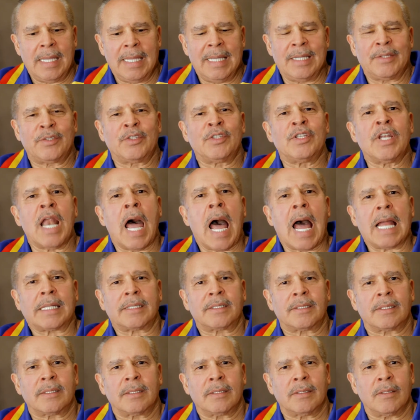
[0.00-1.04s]
is
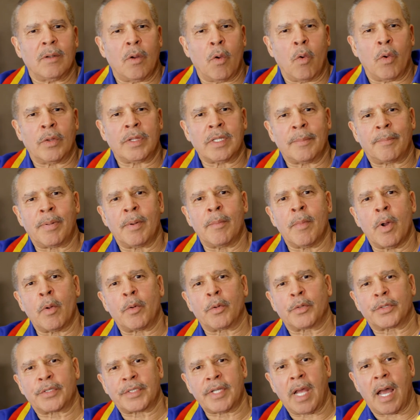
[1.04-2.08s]
not on the
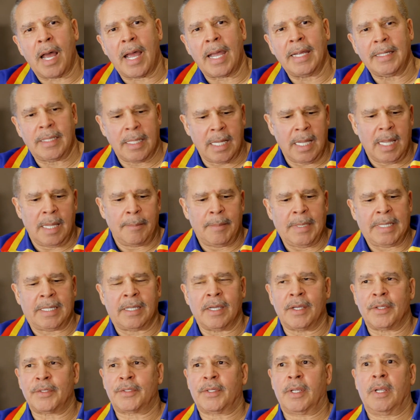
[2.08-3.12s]
promoter's side,
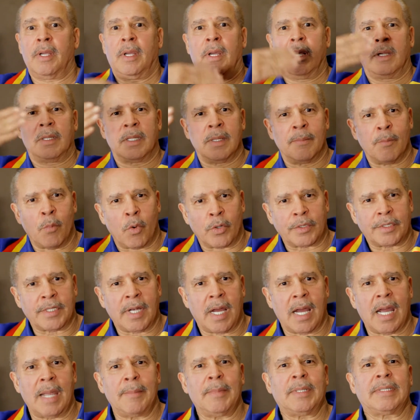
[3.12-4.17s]
because the more
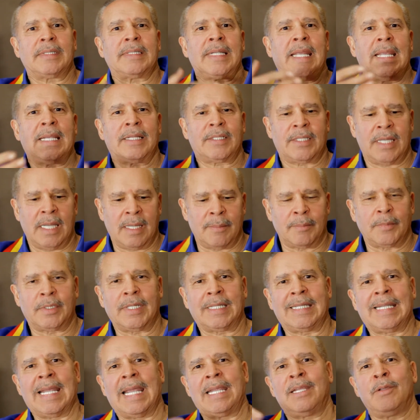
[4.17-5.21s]
time it takes him to
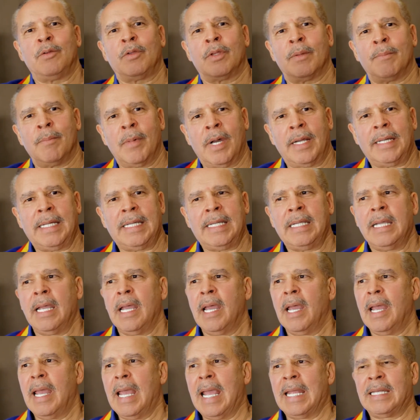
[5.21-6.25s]
get you the money
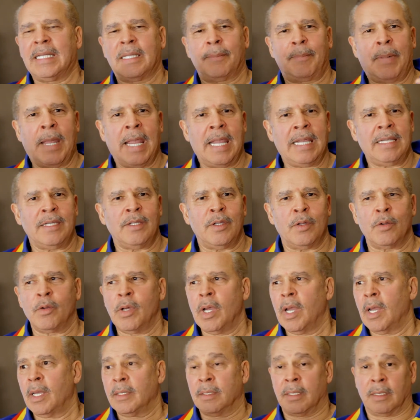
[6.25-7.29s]
and to pay you,
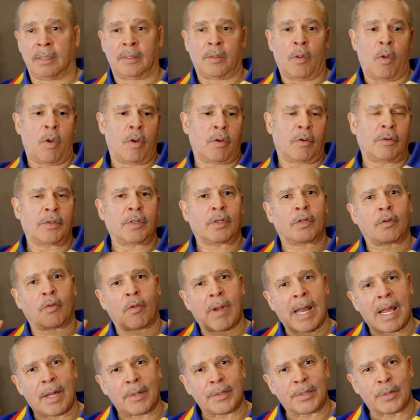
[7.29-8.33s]
the longer the
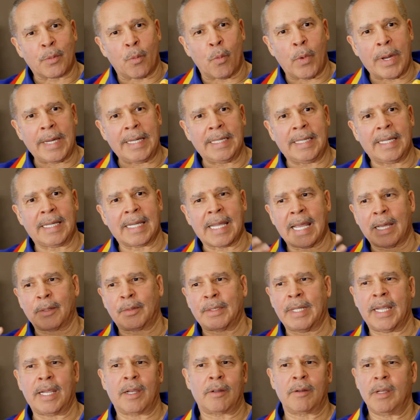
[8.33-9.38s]
crowd's waiting out
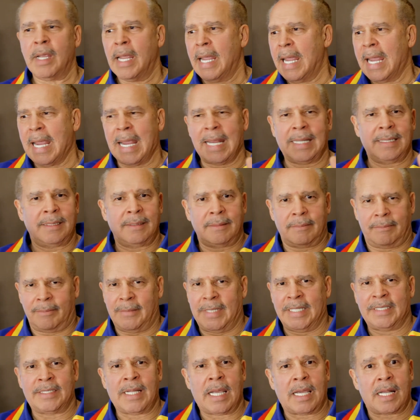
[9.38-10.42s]
there, and
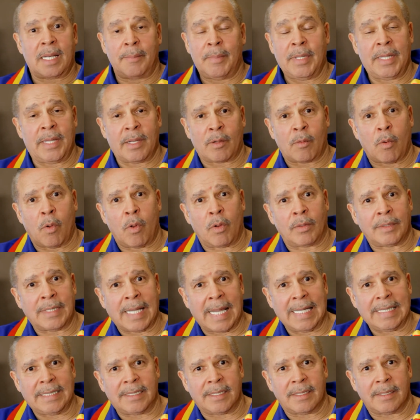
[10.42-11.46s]
he's not going to be there all
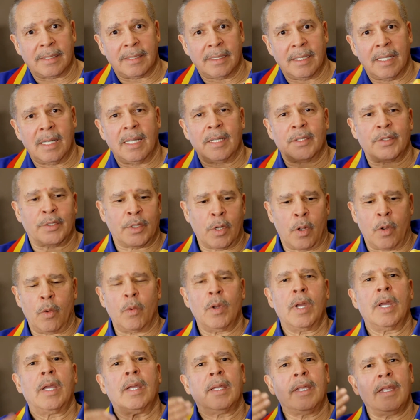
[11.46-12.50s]
night.
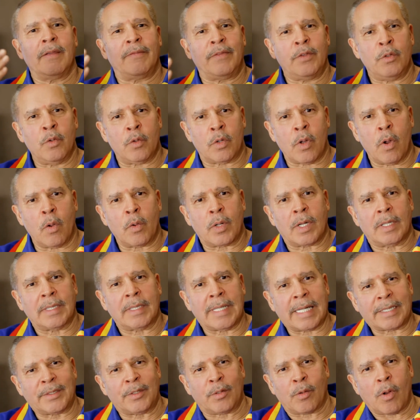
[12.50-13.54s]
So if you go
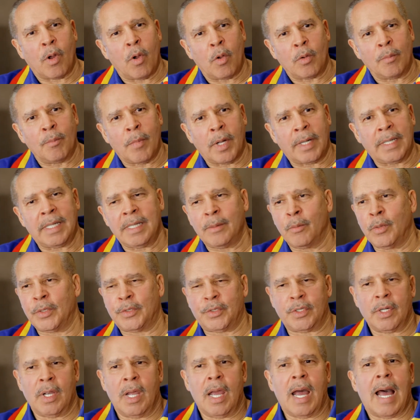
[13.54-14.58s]
collect your own money,
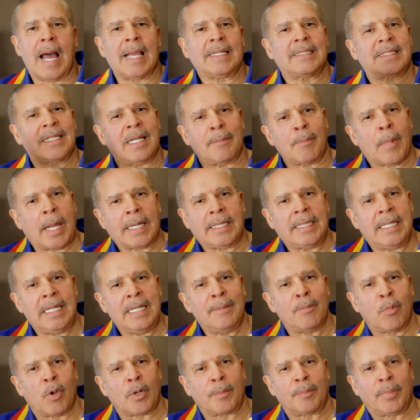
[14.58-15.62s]
which I sent my
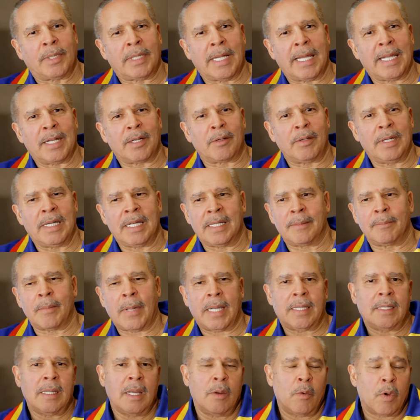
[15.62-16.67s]
keyboard player in,
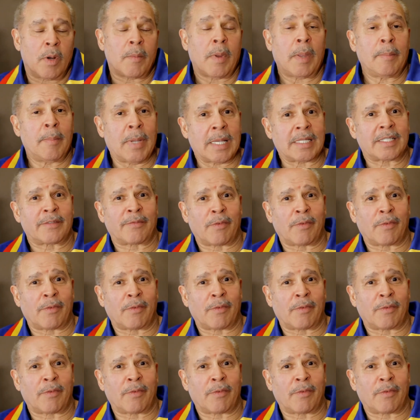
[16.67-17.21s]
one of my best